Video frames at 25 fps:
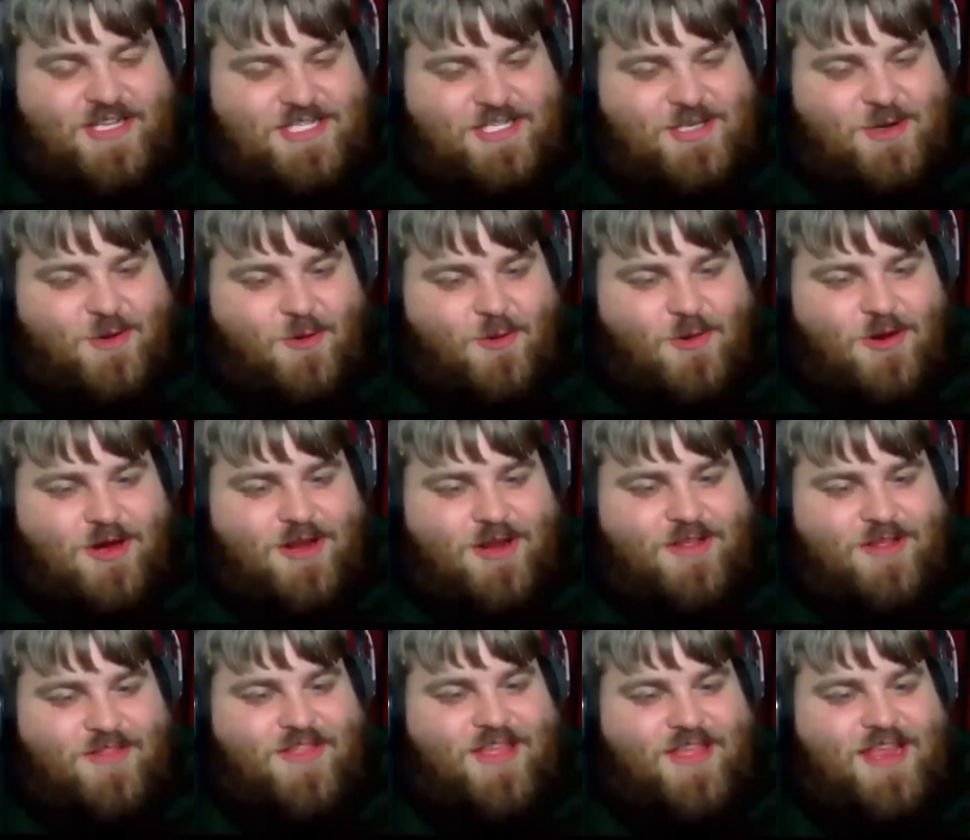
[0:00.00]

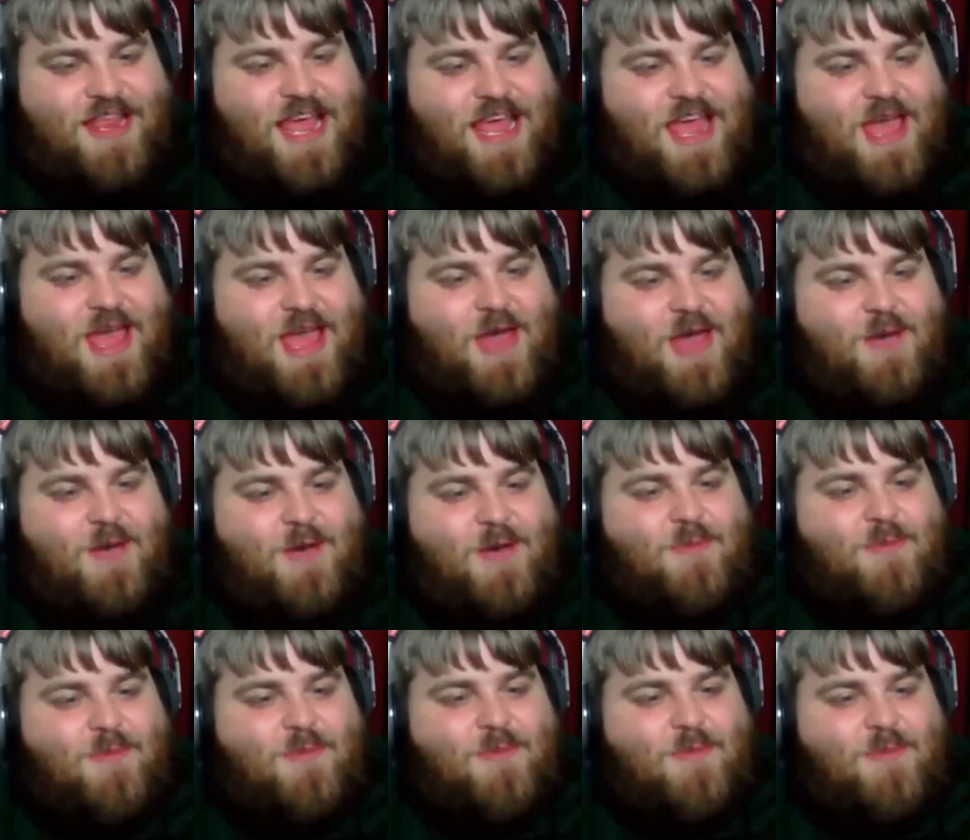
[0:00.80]
story that
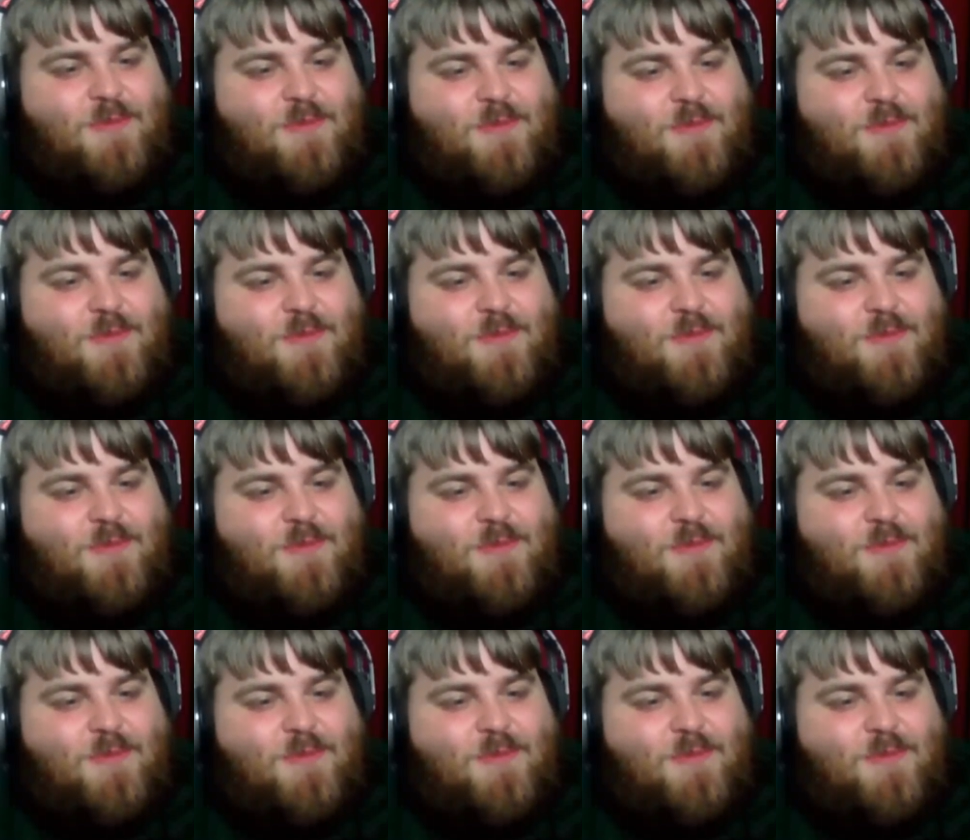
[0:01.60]
happened.